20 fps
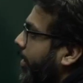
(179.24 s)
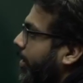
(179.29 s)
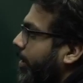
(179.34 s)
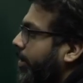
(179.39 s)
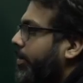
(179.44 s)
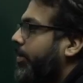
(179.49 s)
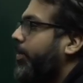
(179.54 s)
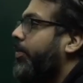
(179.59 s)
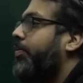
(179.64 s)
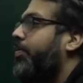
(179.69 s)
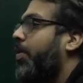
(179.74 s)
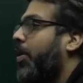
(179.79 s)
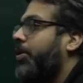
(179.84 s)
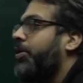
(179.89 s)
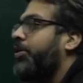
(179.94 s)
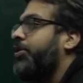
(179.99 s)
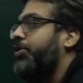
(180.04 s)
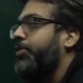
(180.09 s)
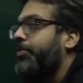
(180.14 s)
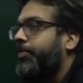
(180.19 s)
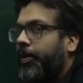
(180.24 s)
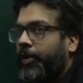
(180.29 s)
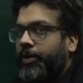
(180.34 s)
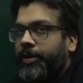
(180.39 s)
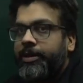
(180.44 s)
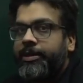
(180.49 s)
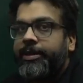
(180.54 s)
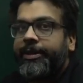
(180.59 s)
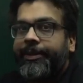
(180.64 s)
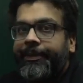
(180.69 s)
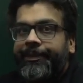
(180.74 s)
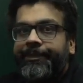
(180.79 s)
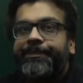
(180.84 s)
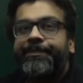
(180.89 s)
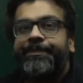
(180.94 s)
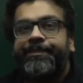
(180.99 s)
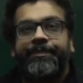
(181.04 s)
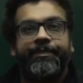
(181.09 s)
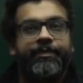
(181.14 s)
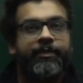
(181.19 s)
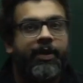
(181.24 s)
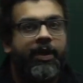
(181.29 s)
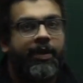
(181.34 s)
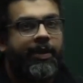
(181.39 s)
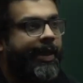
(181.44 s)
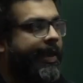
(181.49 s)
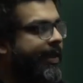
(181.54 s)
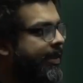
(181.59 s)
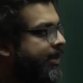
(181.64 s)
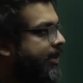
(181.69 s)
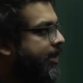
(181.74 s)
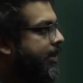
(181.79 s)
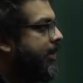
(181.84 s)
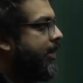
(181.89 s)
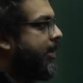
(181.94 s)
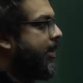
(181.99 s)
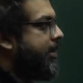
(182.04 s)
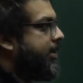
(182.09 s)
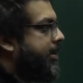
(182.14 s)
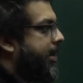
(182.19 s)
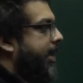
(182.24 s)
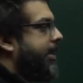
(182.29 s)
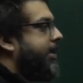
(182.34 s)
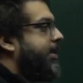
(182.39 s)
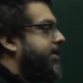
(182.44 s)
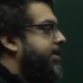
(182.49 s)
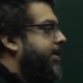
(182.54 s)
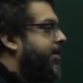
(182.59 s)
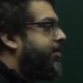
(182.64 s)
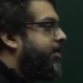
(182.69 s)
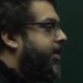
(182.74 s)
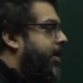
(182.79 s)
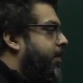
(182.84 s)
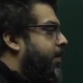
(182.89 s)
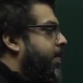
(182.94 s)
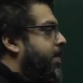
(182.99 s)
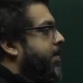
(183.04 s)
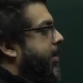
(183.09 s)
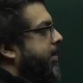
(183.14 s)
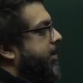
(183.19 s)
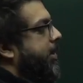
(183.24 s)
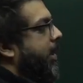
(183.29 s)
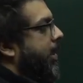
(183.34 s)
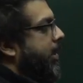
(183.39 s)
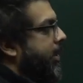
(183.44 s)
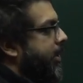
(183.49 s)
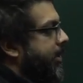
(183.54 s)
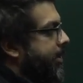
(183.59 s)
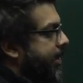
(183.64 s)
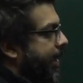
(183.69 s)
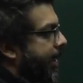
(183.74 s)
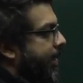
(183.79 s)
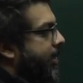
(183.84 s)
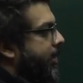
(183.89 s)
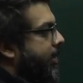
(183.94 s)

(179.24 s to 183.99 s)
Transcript: the what to polity. Right? That is something we must understand.